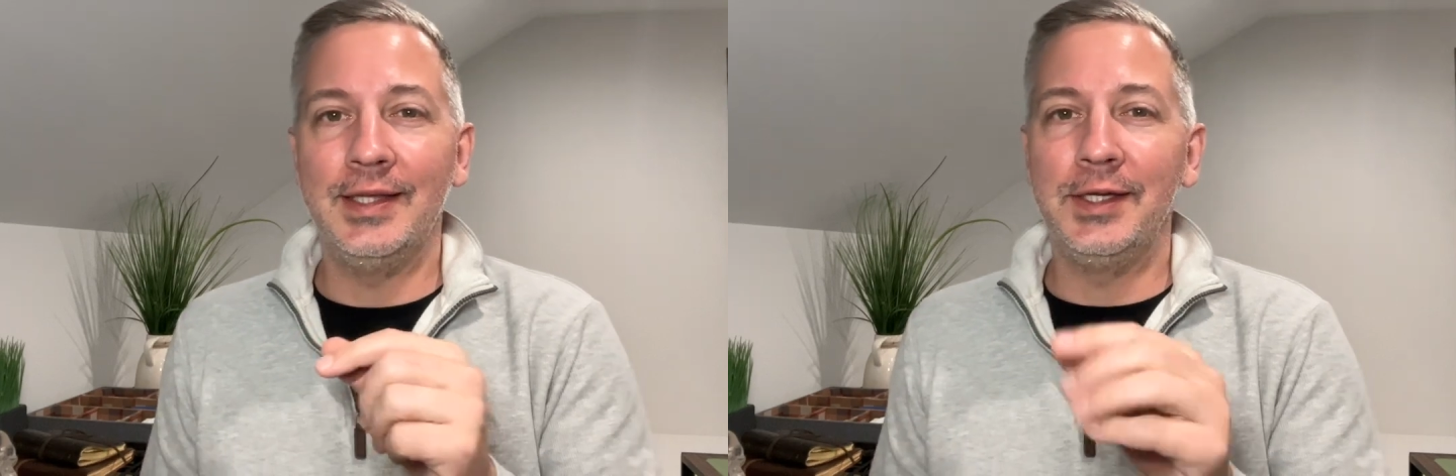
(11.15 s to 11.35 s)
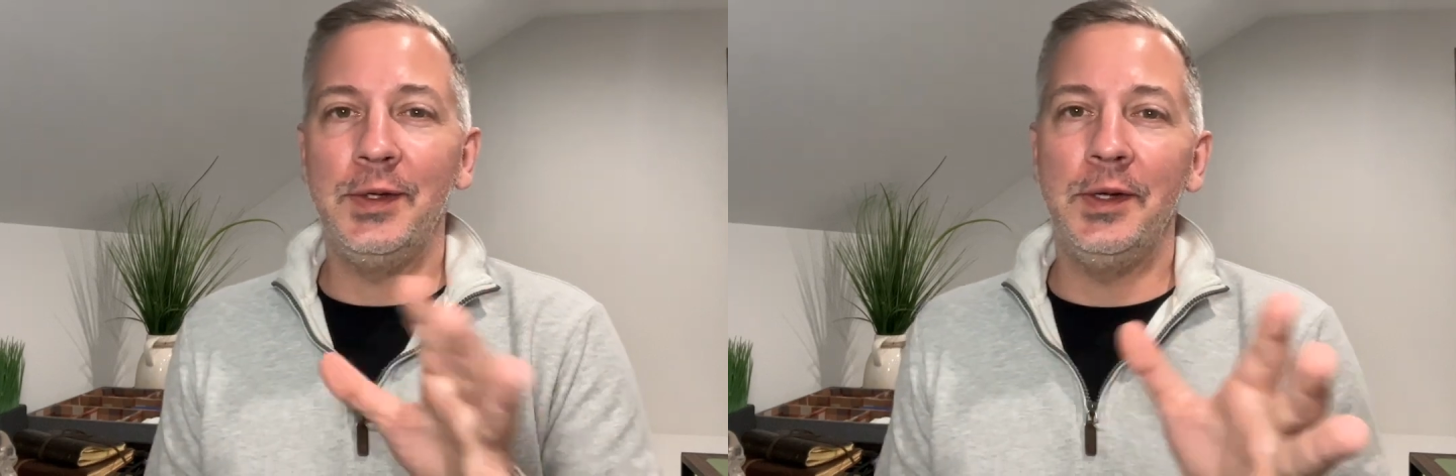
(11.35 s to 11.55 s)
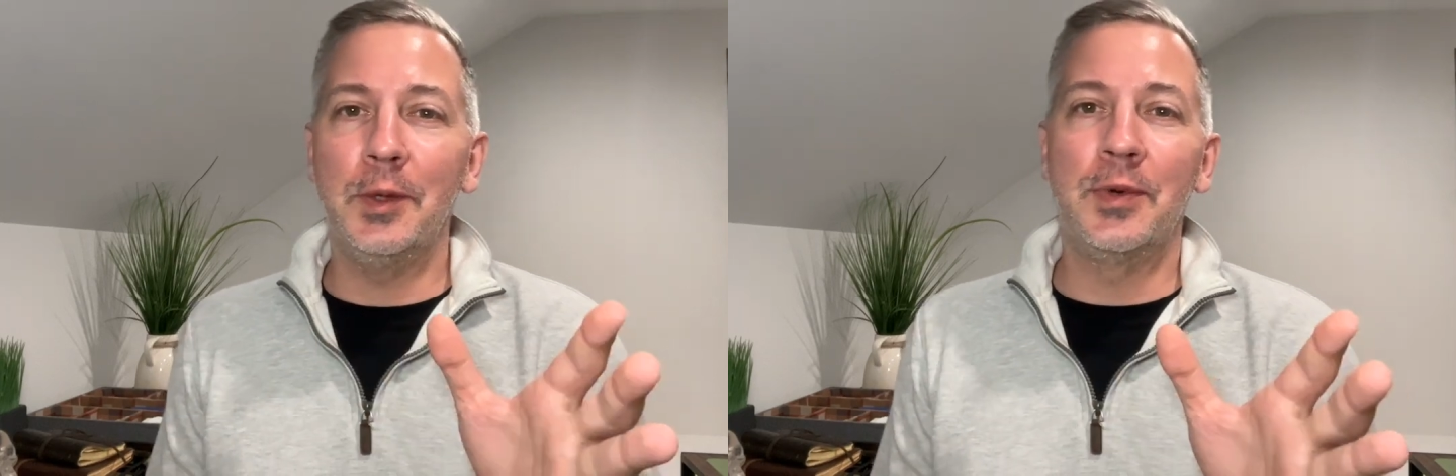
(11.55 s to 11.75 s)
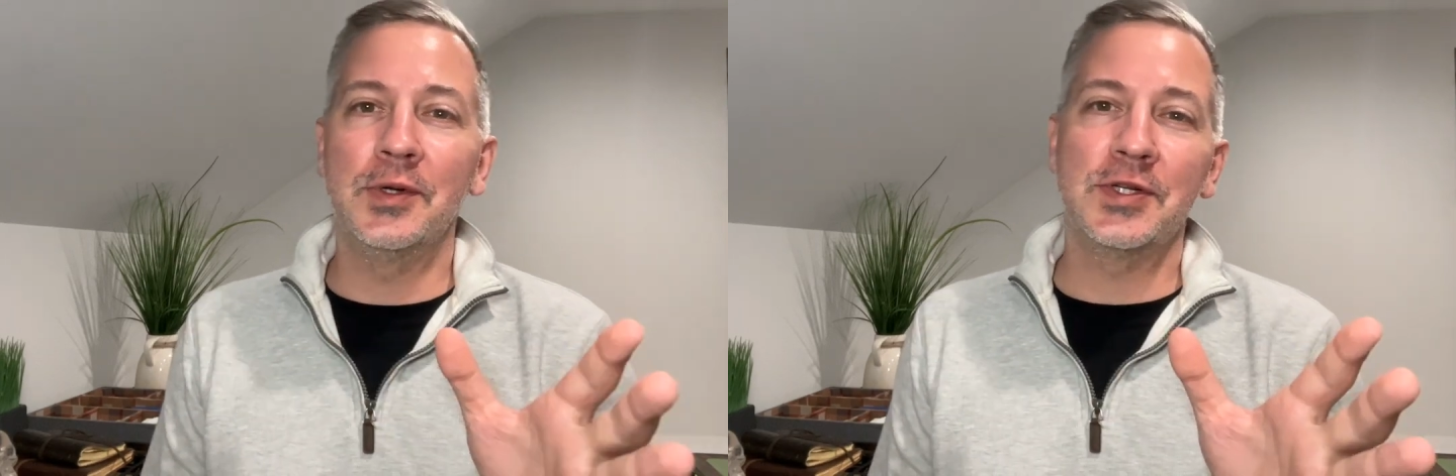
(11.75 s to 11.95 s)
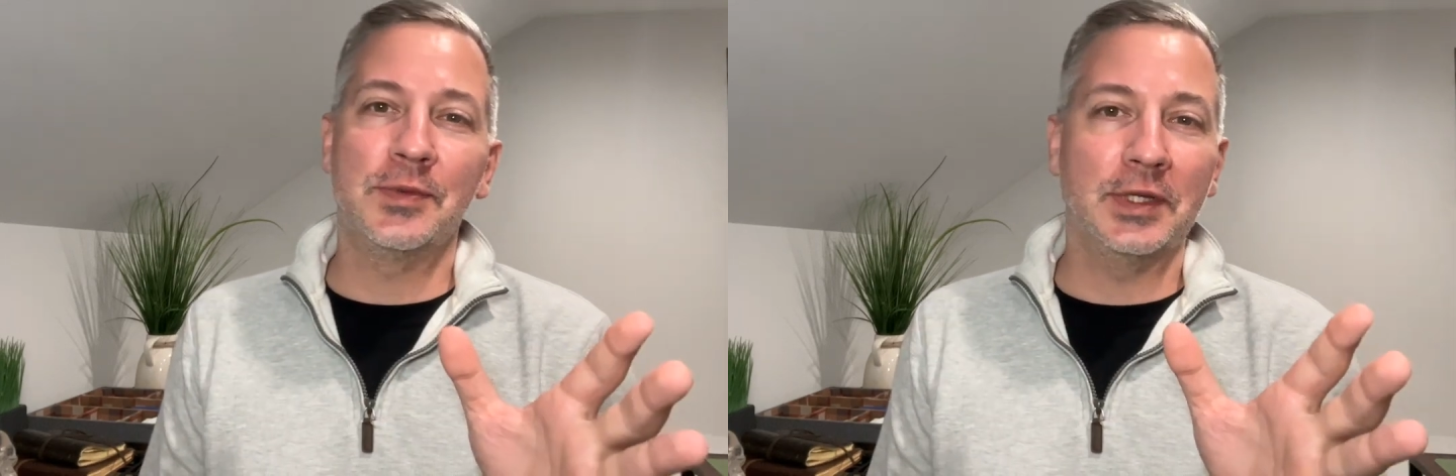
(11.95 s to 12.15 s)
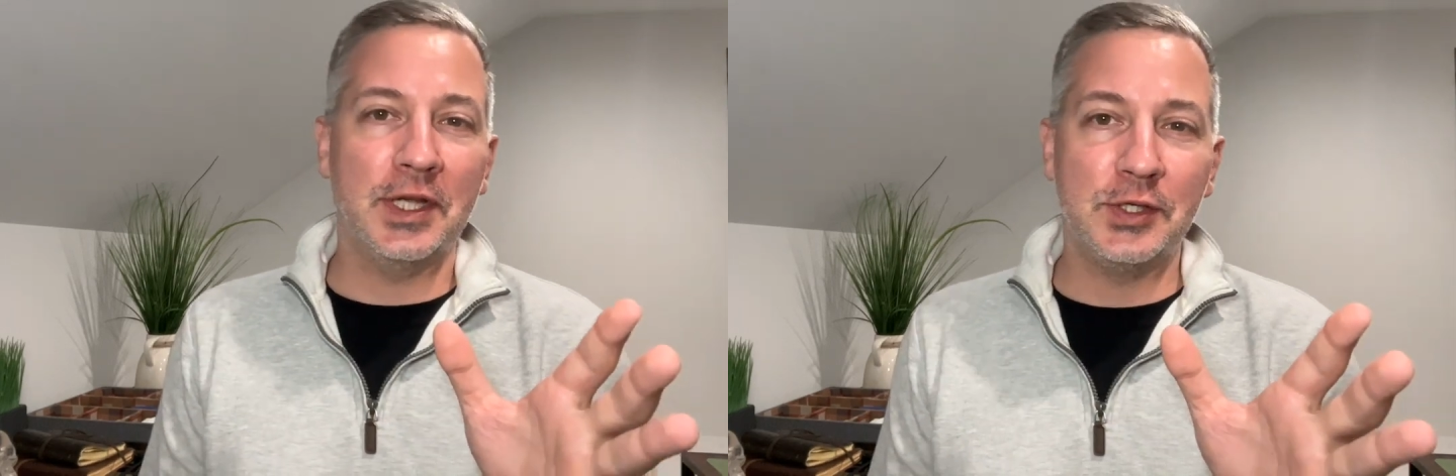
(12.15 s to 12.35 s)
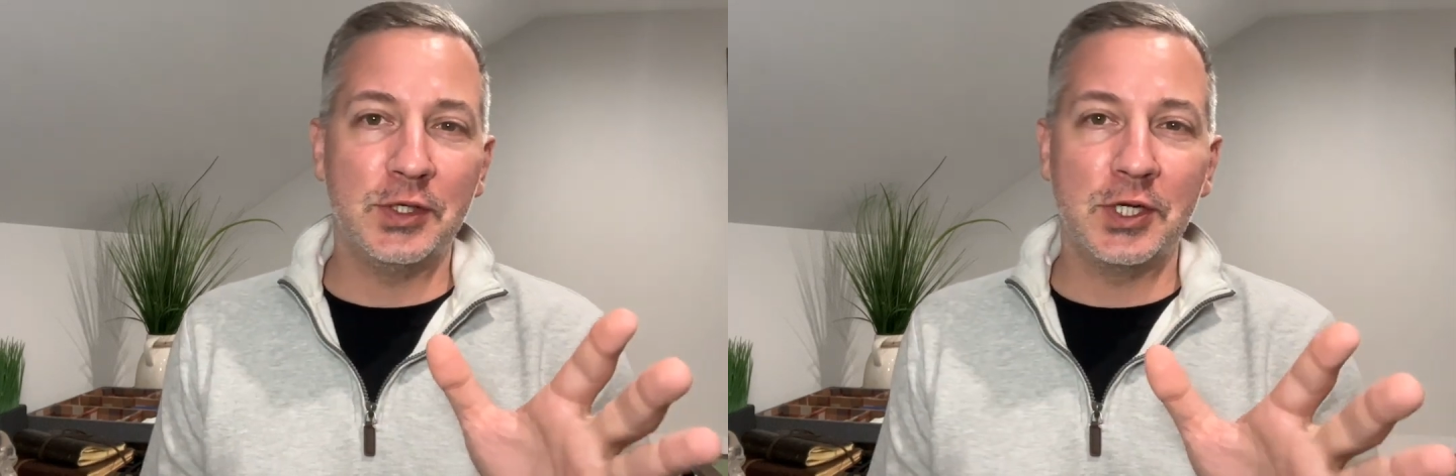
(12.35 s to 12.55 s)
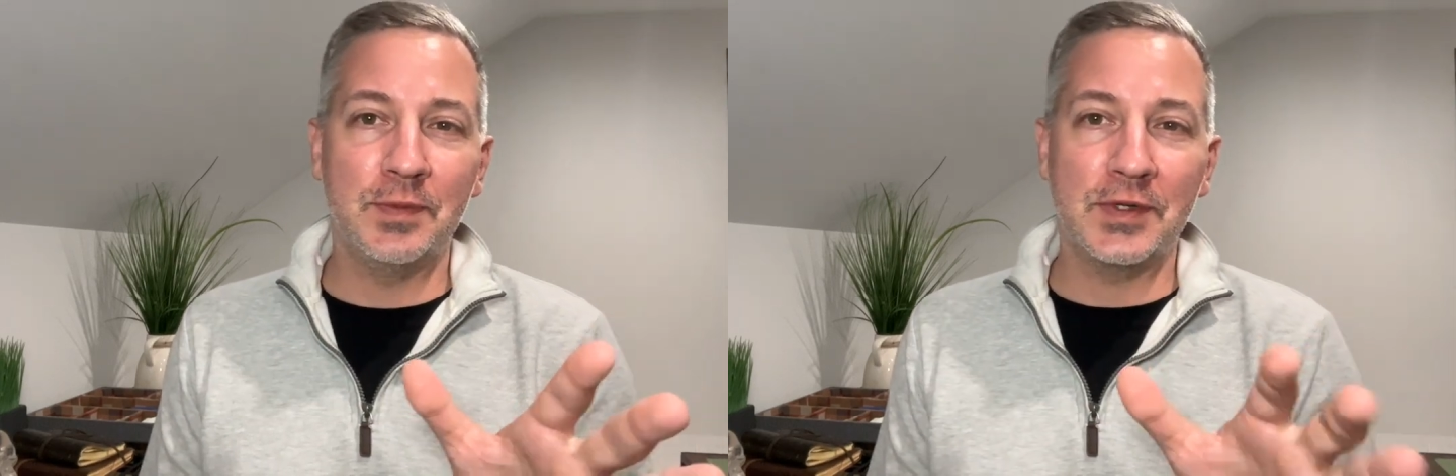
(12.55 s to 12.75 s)
think your interpersonal
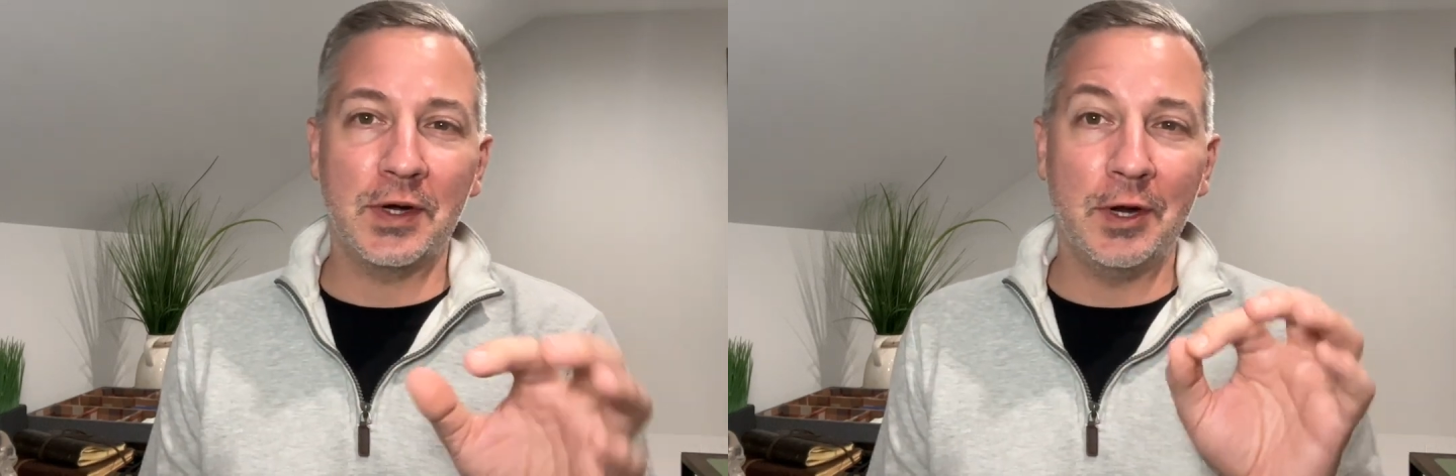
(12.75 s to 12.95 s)
relationships are